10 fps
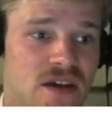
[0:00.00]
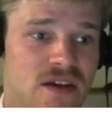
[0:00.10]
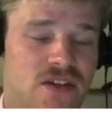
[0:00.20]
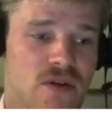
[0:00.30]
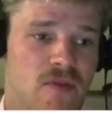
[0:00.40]

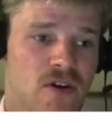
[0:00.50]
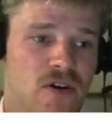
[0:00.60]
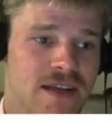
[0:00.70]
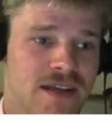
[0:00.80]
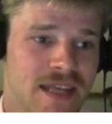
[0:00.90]
So we're
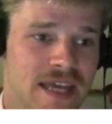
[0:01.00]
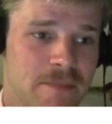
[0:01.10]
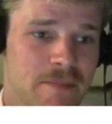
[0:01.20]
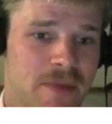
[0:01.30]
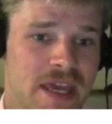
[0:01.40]
modeling near
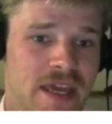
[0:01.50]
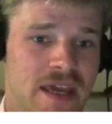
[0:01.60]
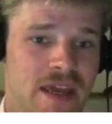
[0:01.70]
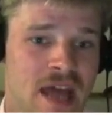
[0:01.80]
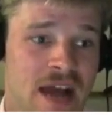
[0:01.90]

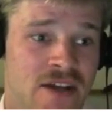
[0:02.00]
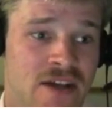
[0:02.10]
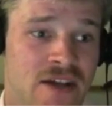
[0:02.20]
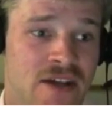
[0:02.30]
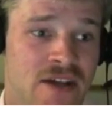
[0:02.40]
peak
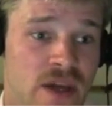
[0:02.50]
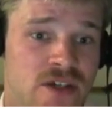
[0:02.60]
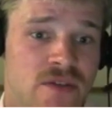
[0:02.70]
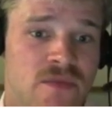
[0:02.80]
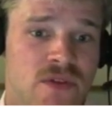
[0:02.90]

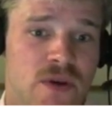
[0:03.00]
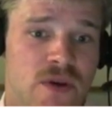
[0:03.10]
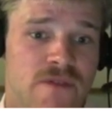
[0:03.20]
actuation.